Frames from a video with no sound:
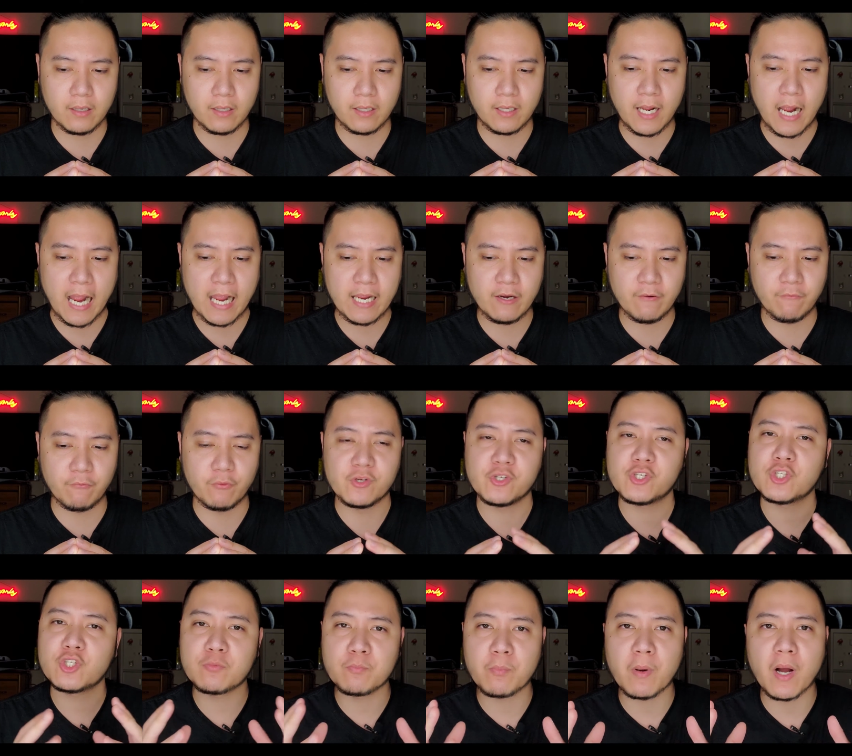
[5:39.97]
kind of
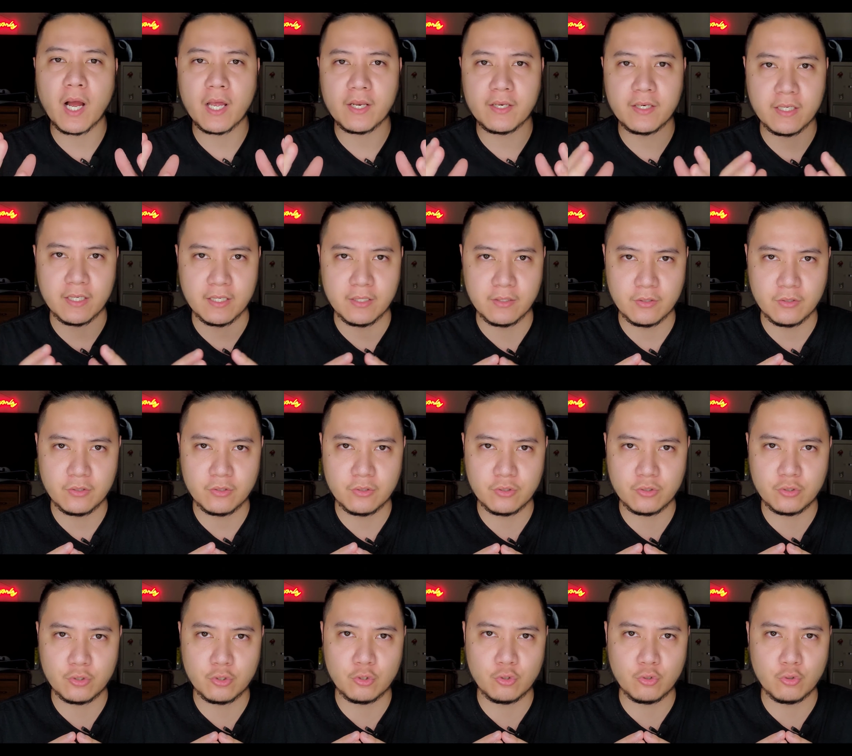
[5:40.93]
responded
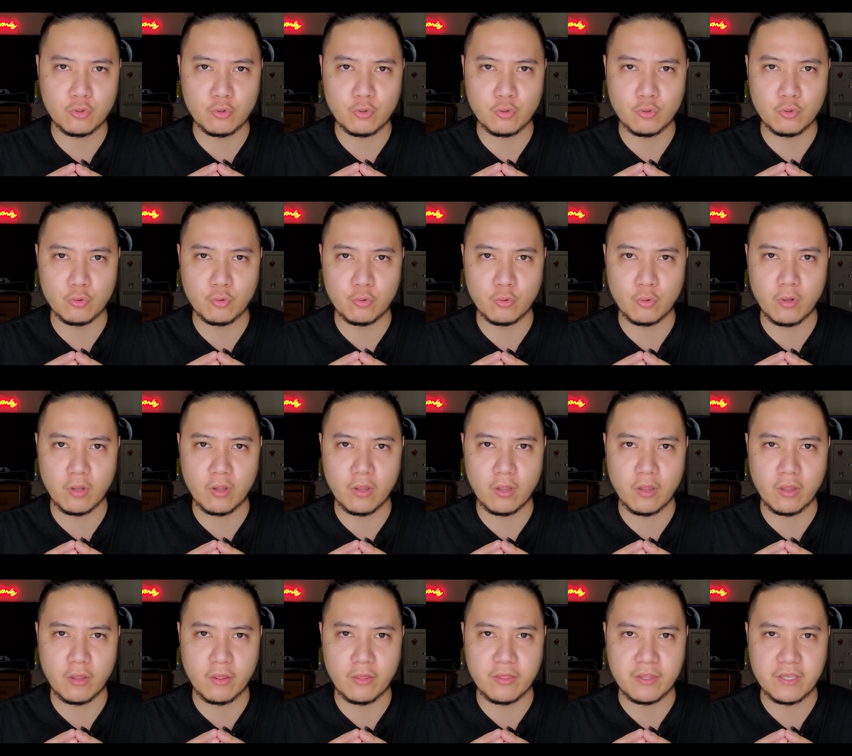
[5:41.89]
to
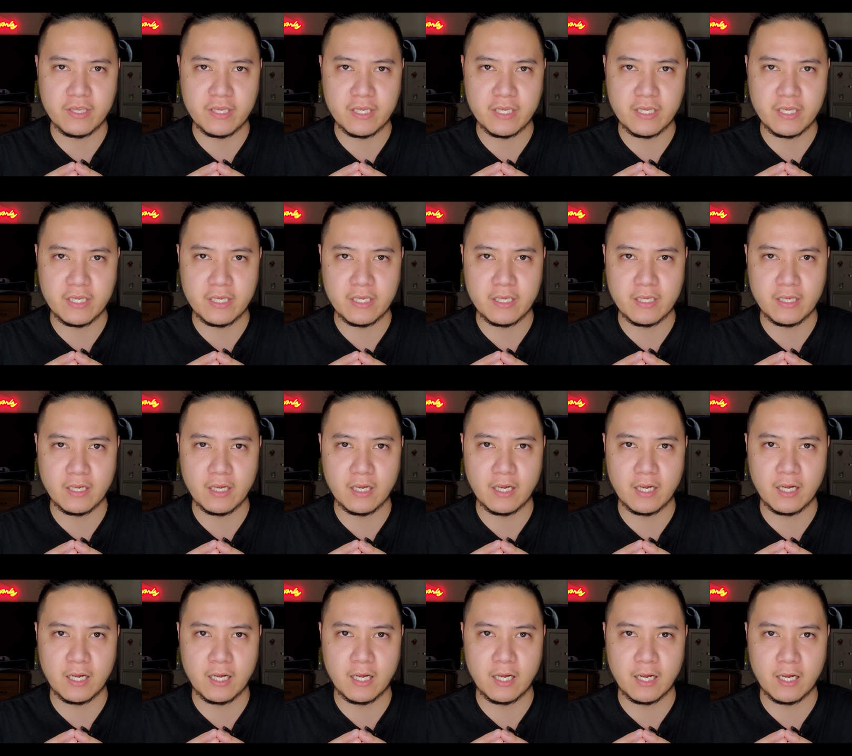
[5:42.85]
the
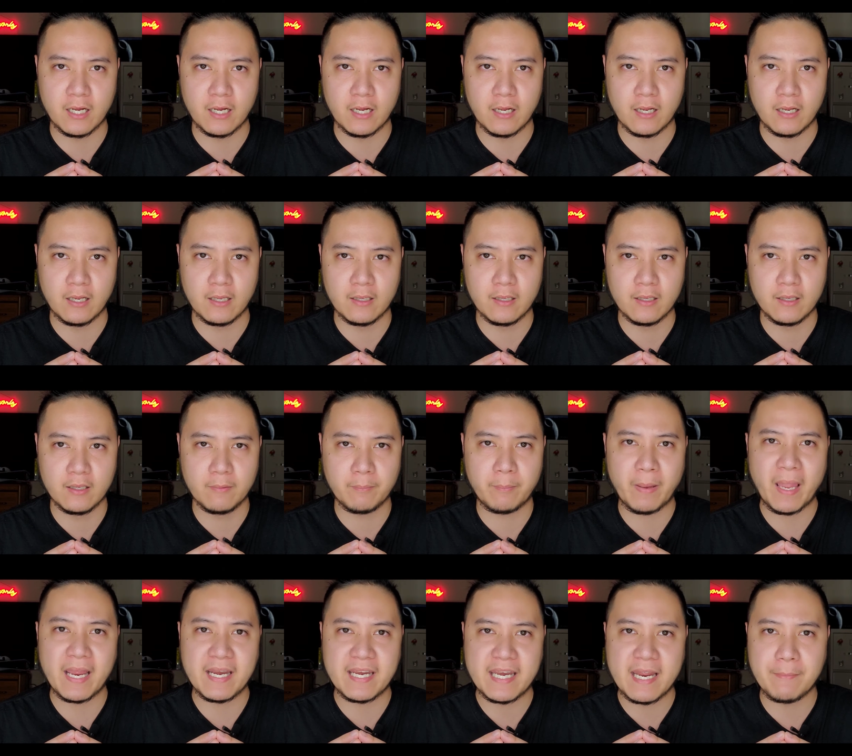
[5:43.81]
uh,
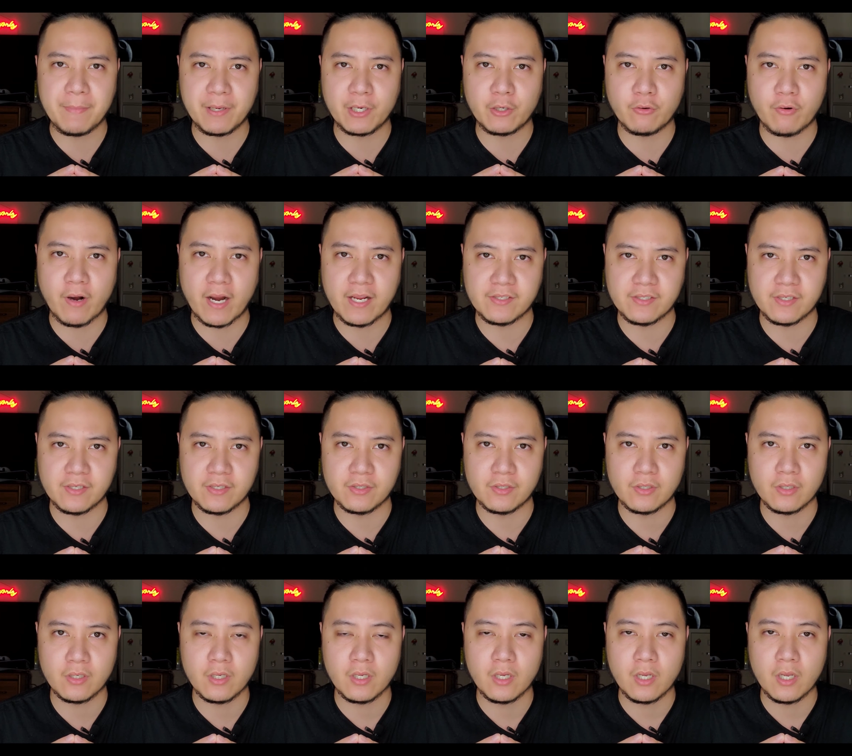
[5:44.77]
pandemic crisis
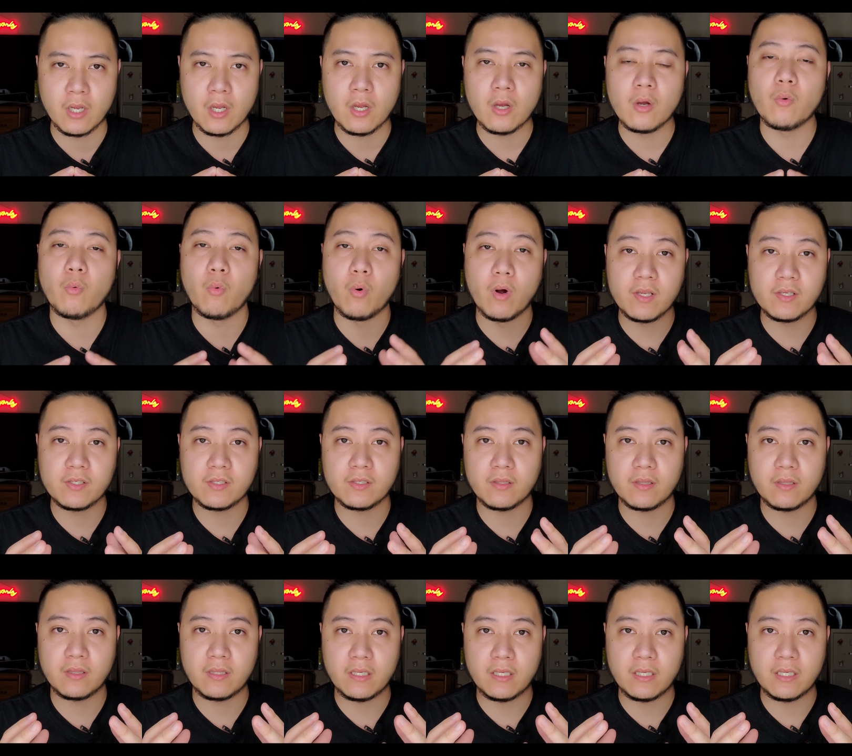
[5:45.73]
was
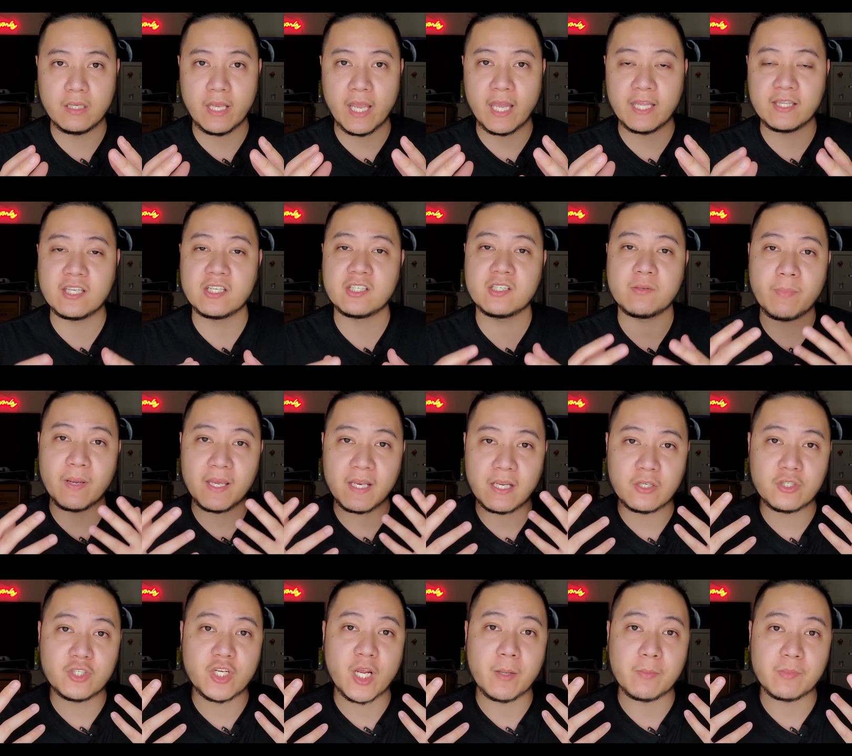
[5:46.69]
the
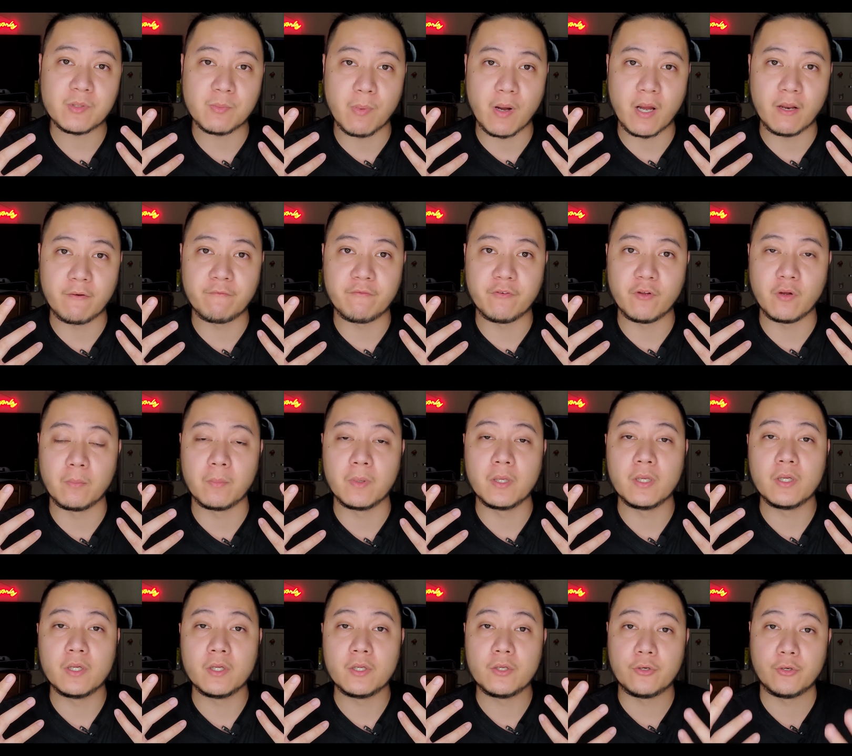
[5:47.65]
anticipated James Bond film,
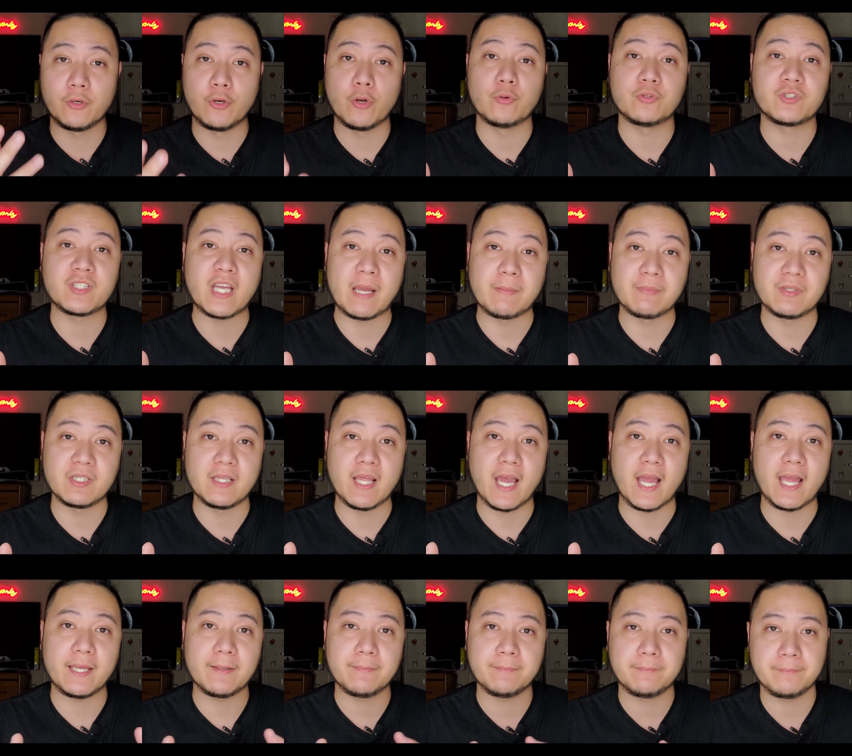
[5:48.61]
No Time to
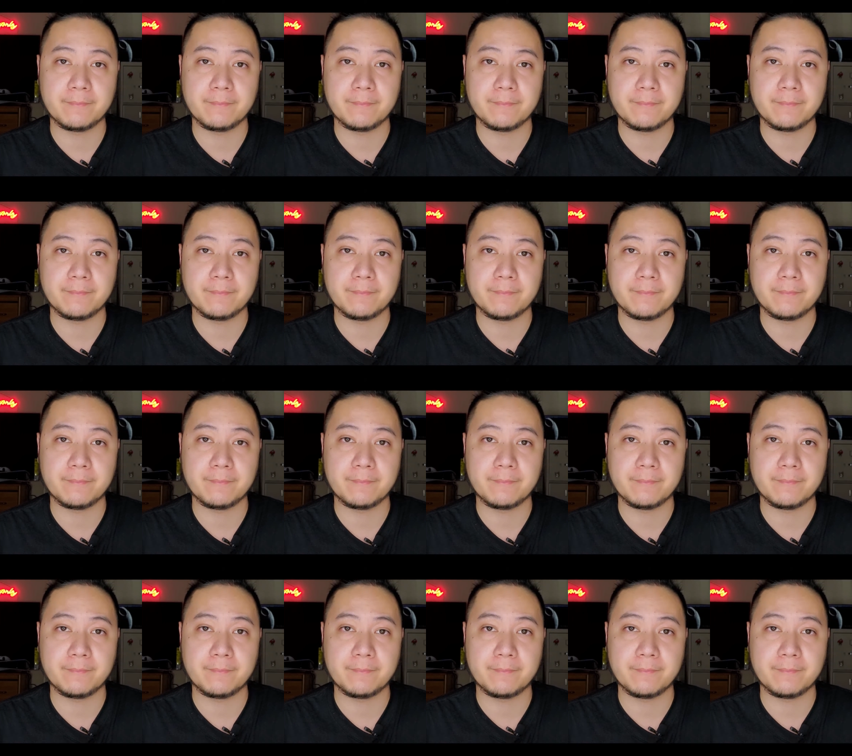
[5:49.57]
Die.